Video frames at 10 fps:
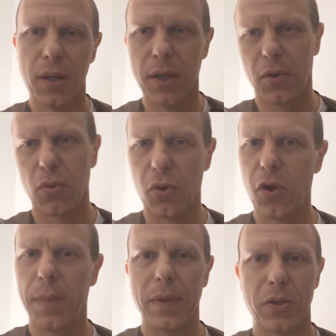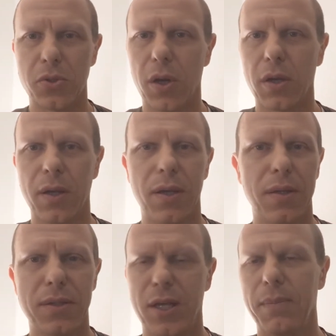getting her loaded up in the truck,
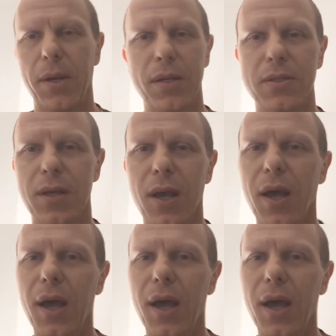ten minutes.